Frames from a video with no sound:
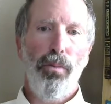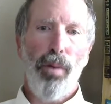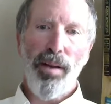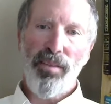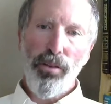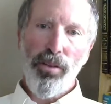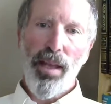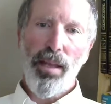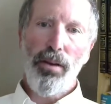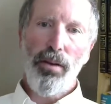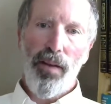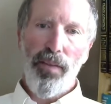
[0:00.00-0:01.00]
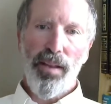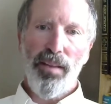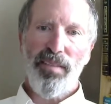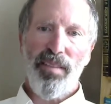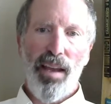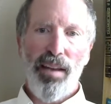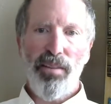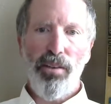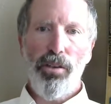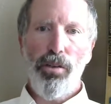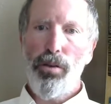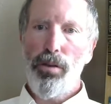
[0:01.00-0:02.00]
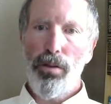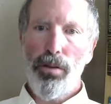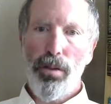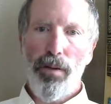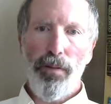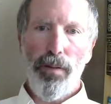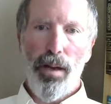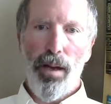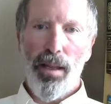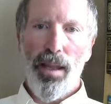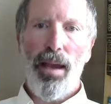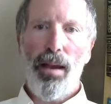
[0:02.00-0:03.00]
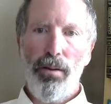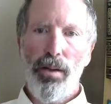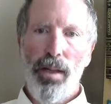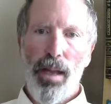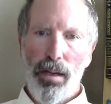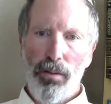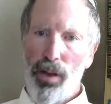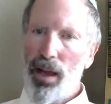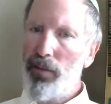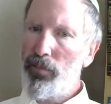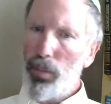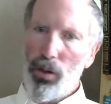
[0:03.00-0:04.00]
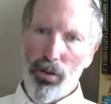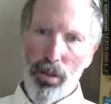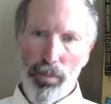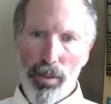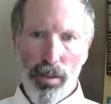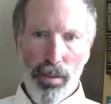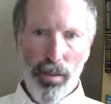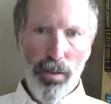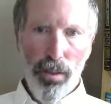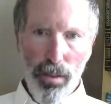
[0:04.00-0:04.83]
Once you take in all the science into account, we have multiple